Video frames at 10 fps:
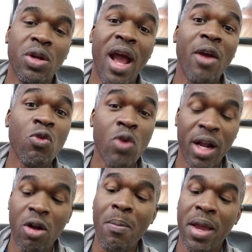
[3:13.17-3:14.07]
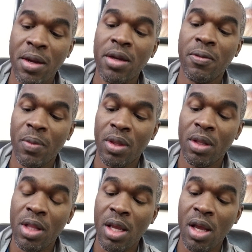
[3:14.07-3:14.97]
I recommend
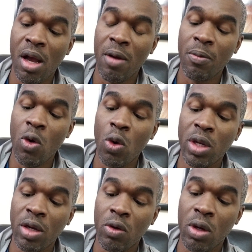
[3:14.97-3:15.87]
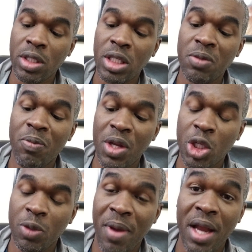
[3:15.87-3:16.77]
the um, Golden Krust
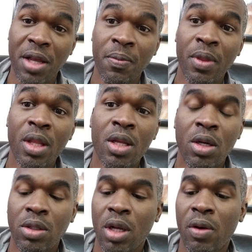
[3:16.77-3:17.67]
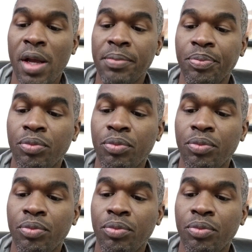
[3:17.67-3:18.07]
spinach patty. All right,